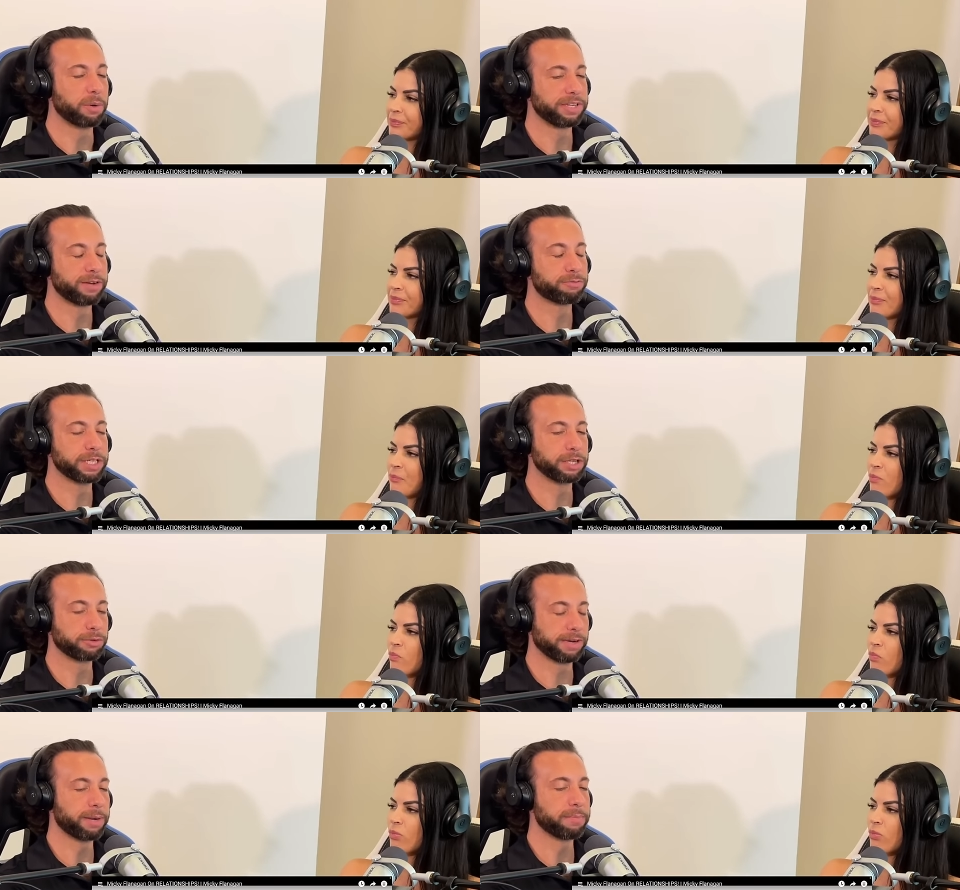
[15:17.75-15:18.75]
Speaker 1: I would definitely
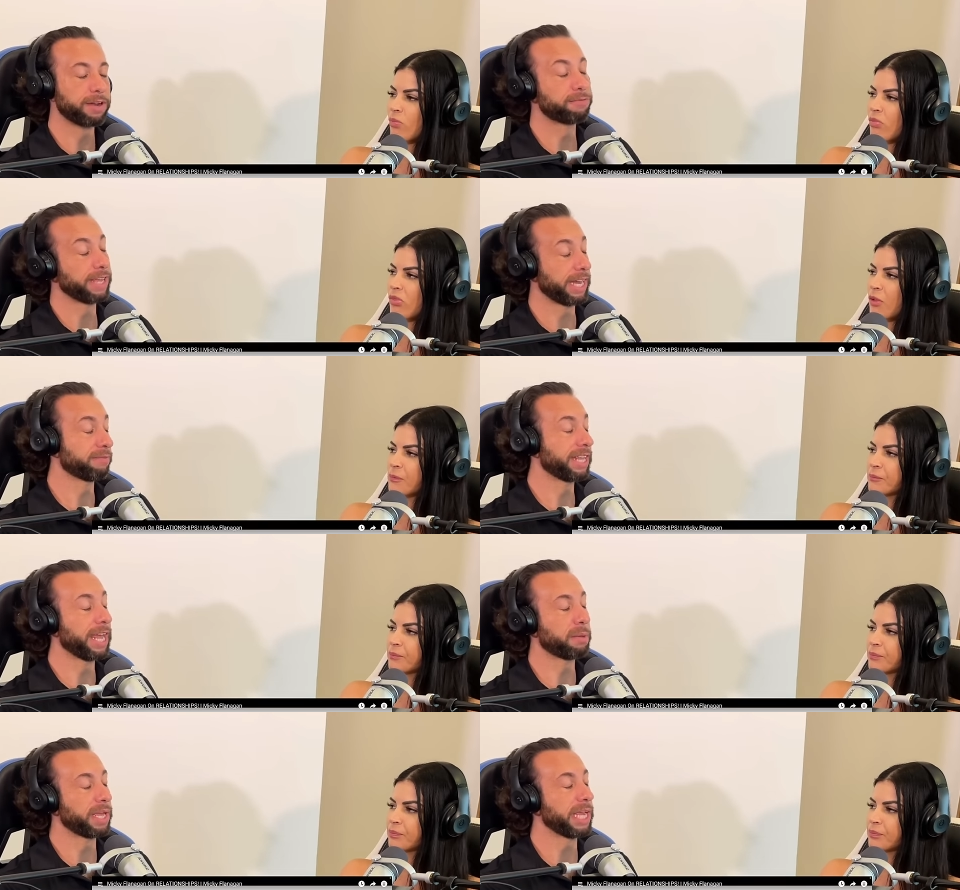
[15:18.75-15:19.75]
agree. I'm not a fan of
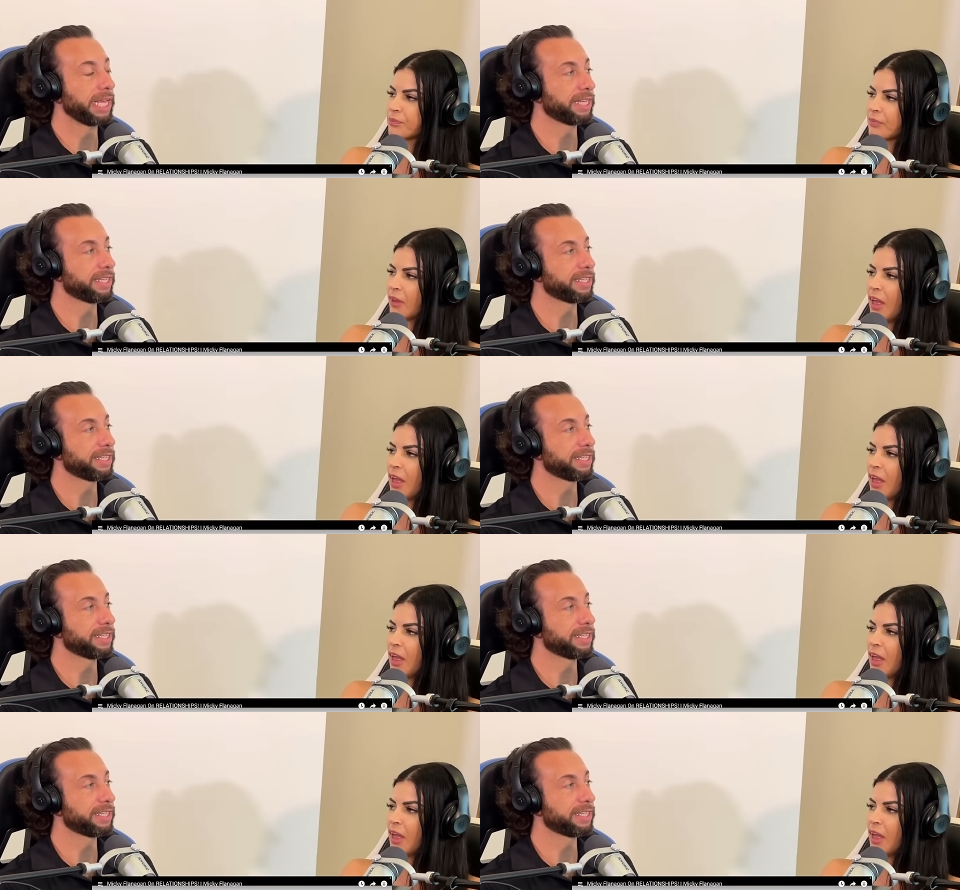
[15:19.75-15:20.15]
camping.